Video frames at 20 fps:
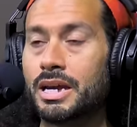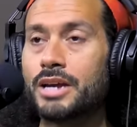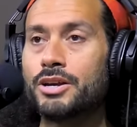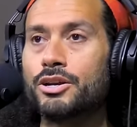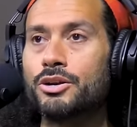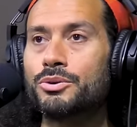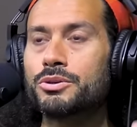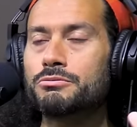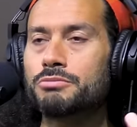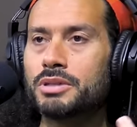Yeah,
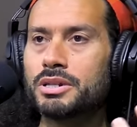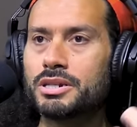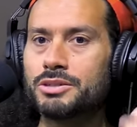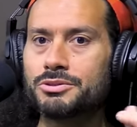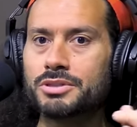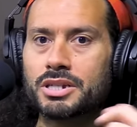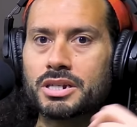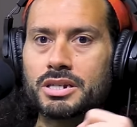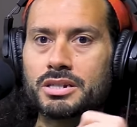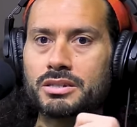you know what's really
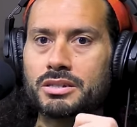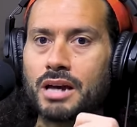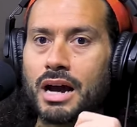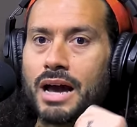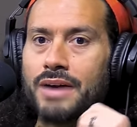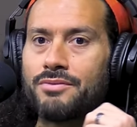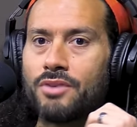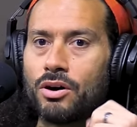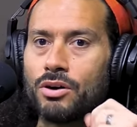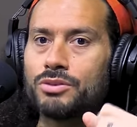interesting is
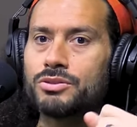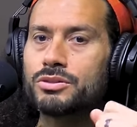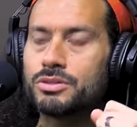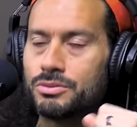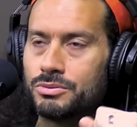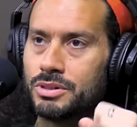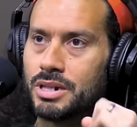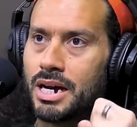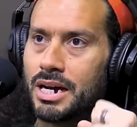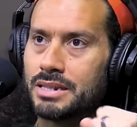I've
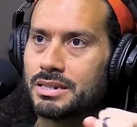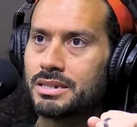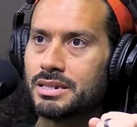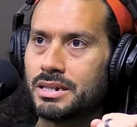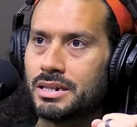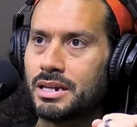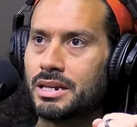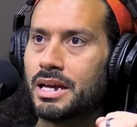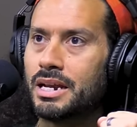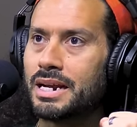also not
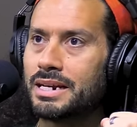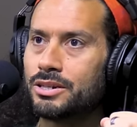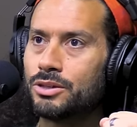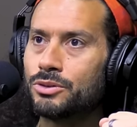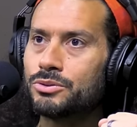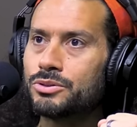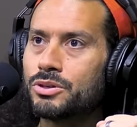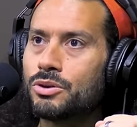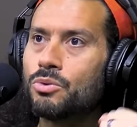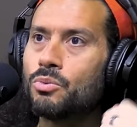seen it, and I
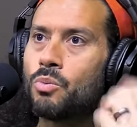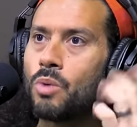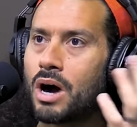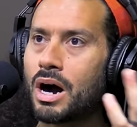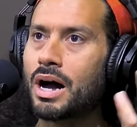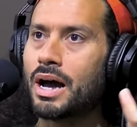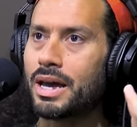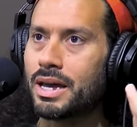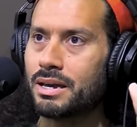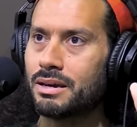don't know
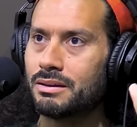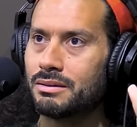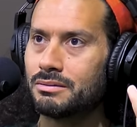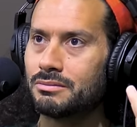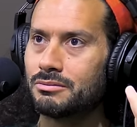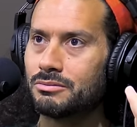why.